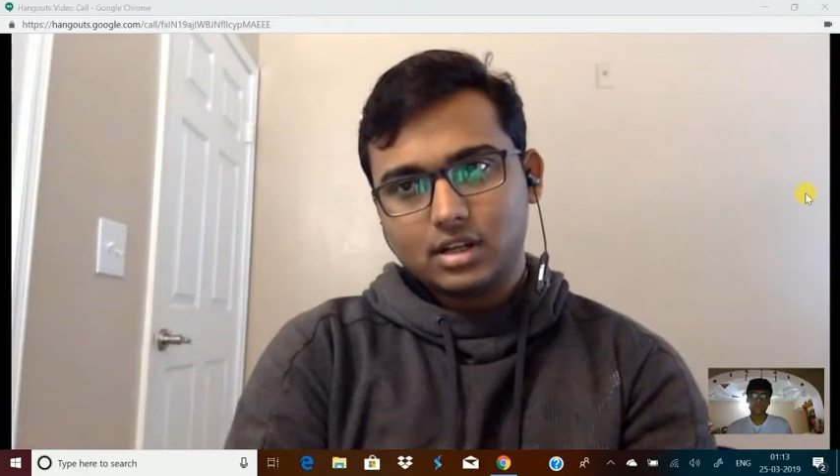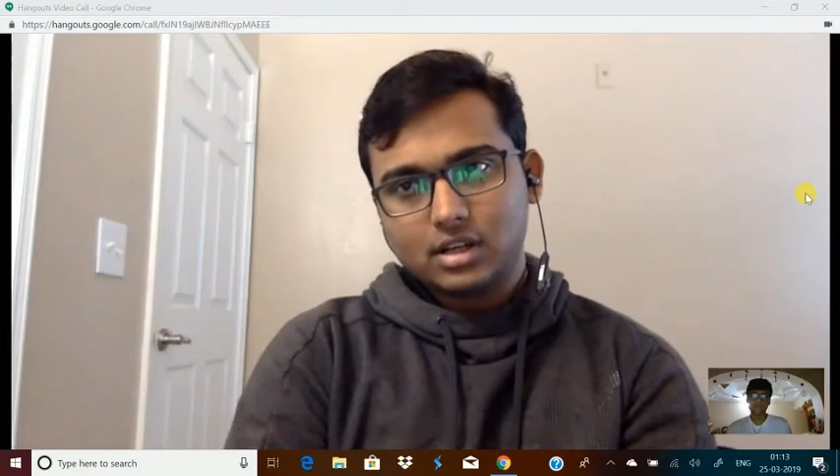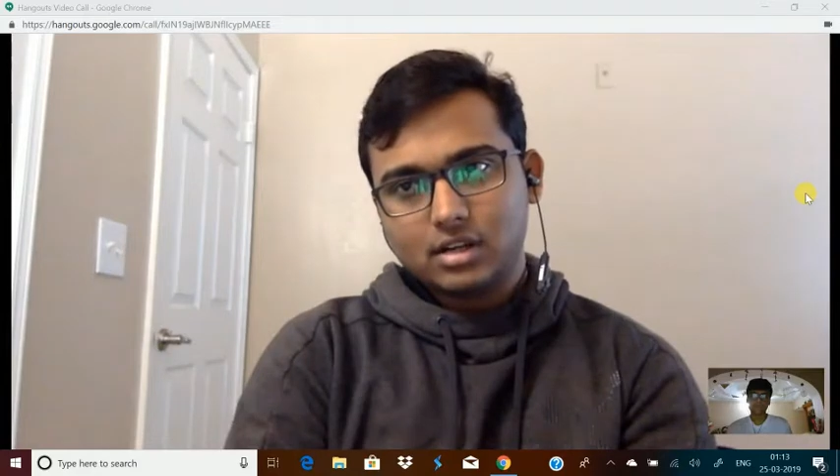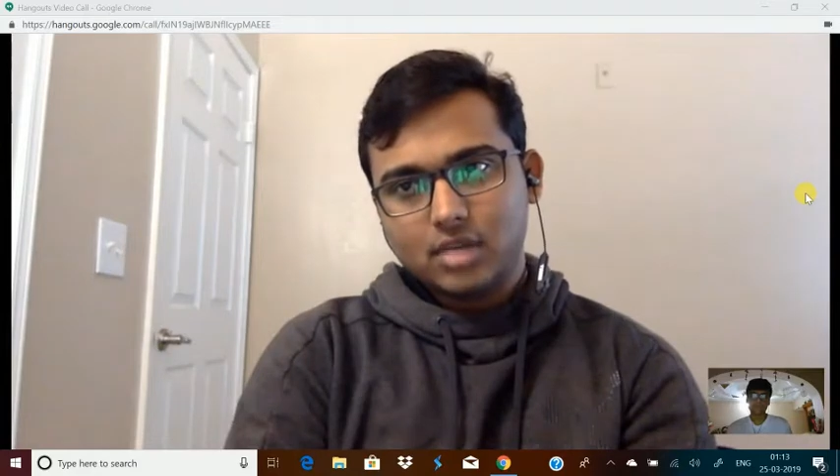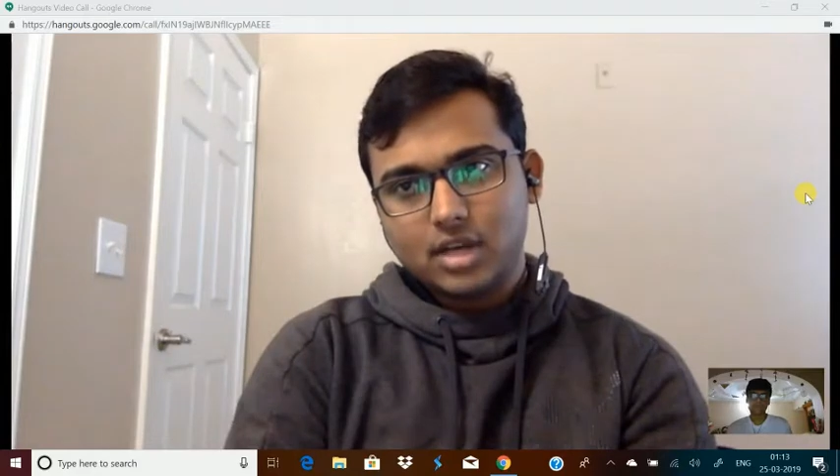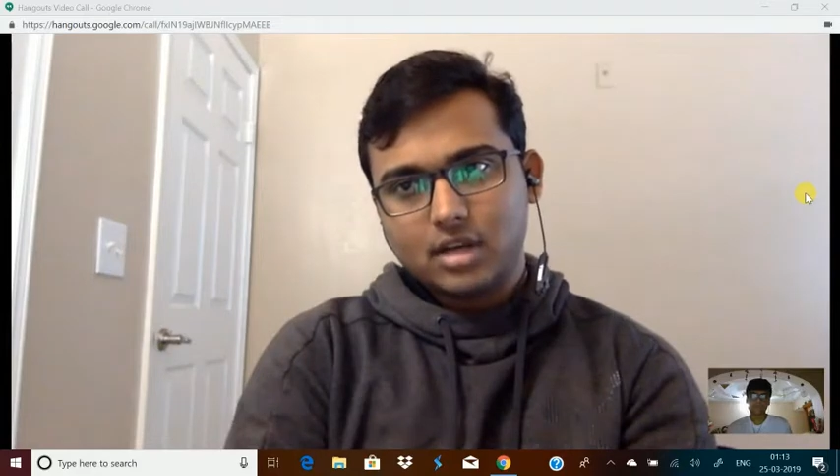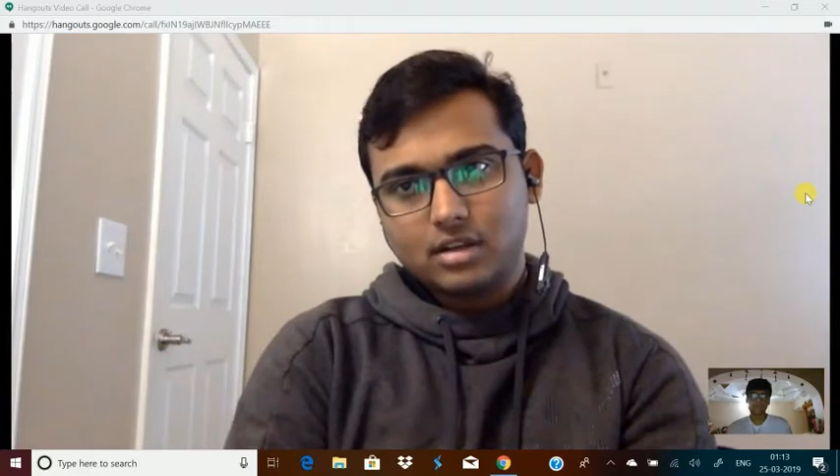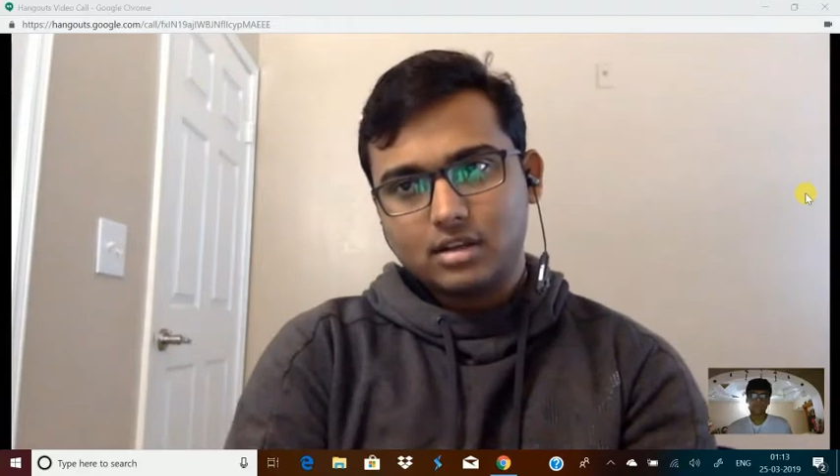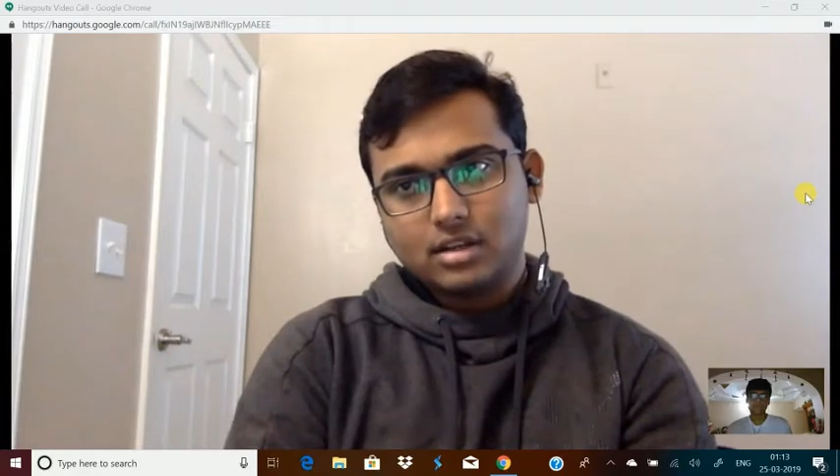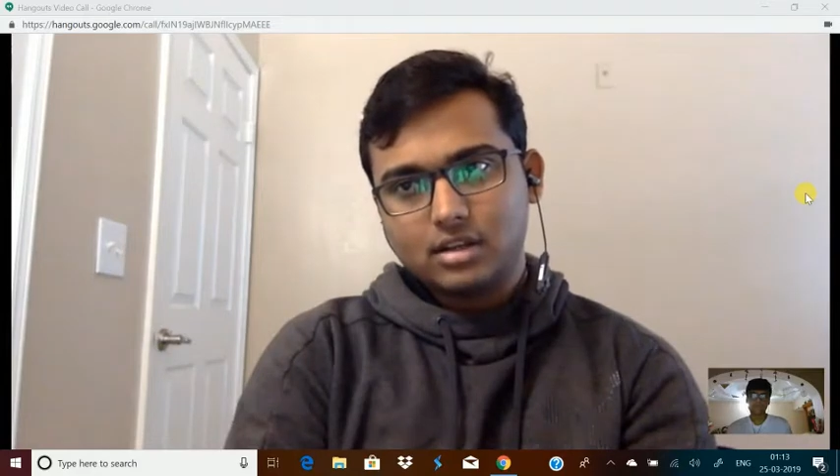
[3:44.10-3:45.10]
But
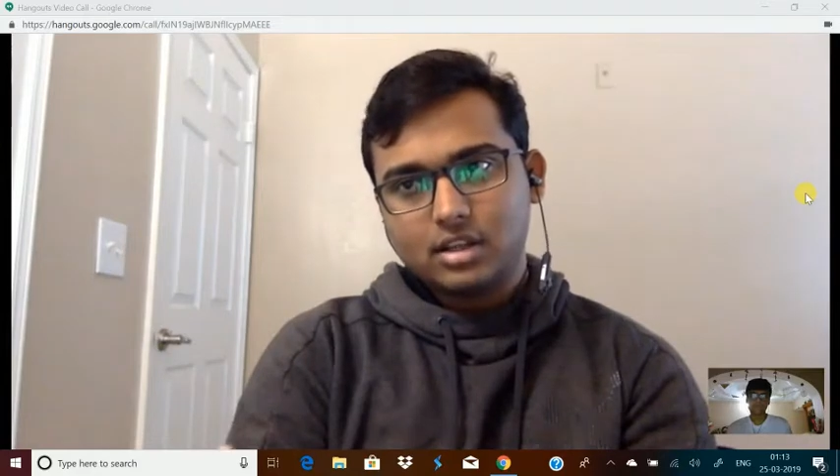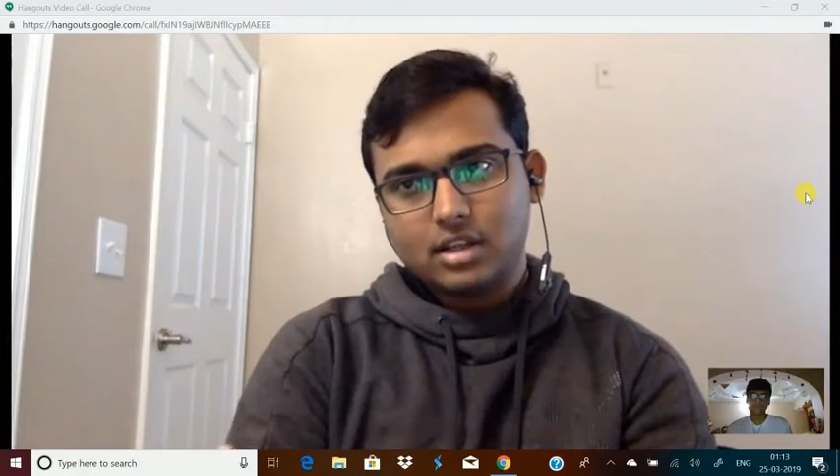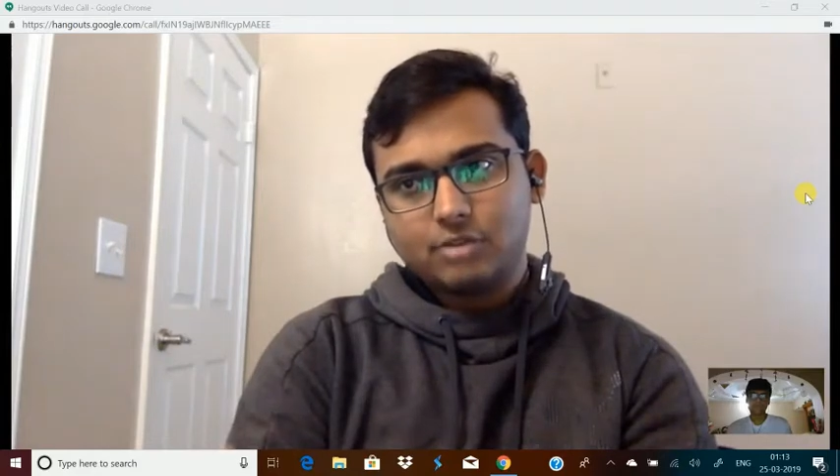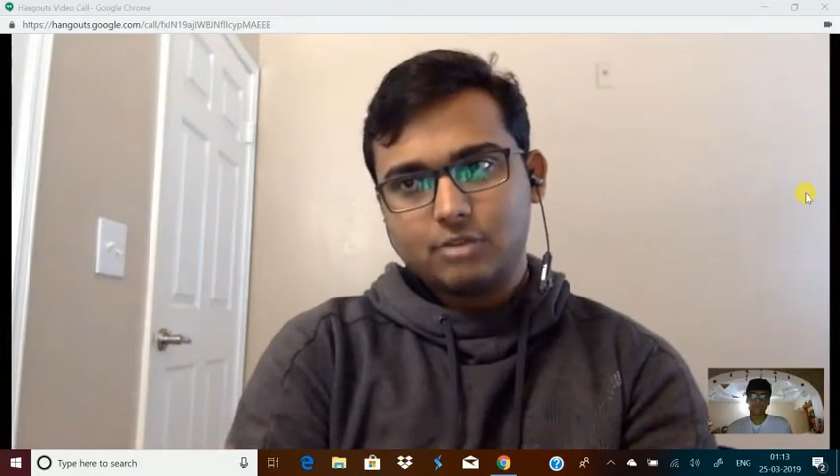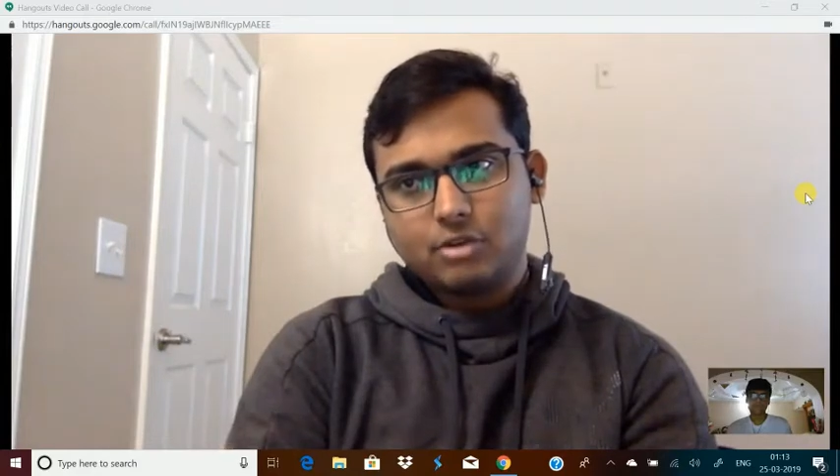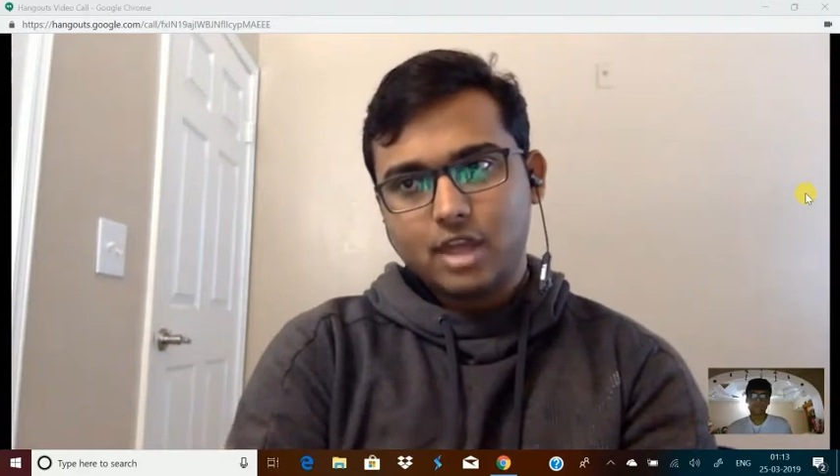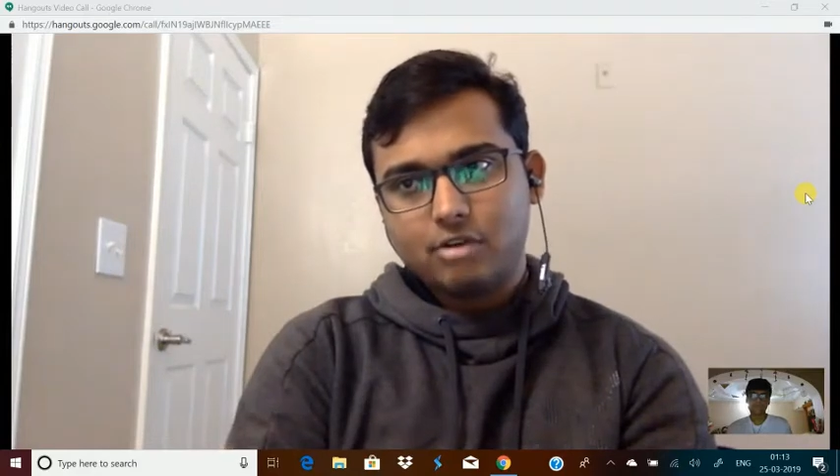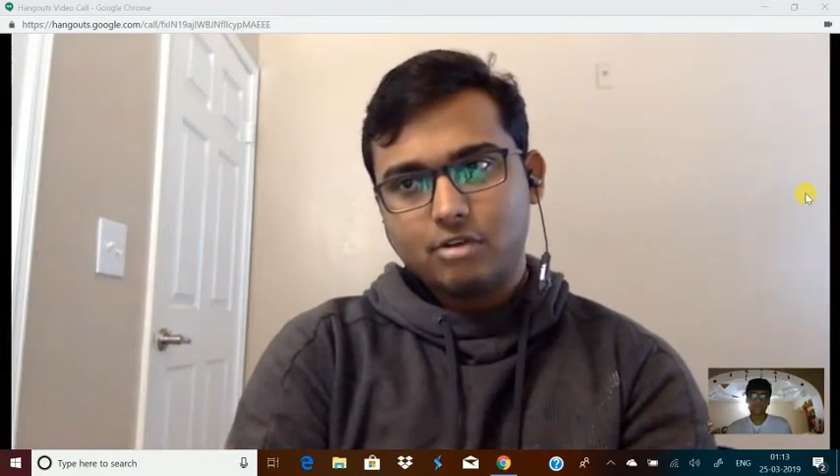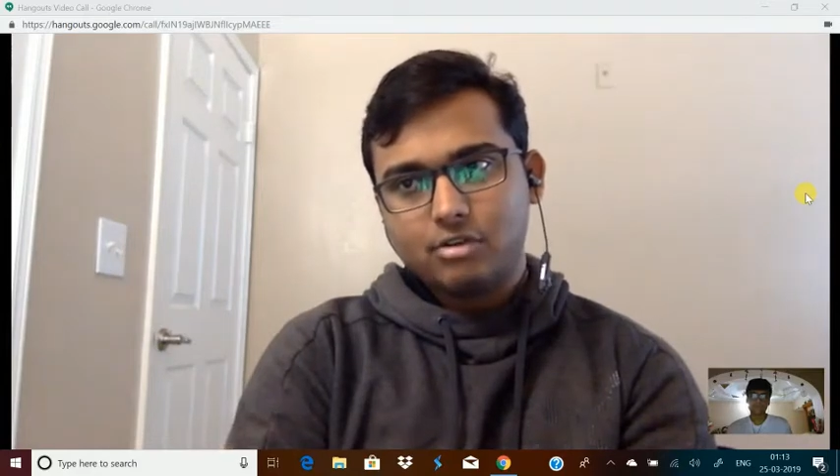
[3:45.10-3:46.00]
if you have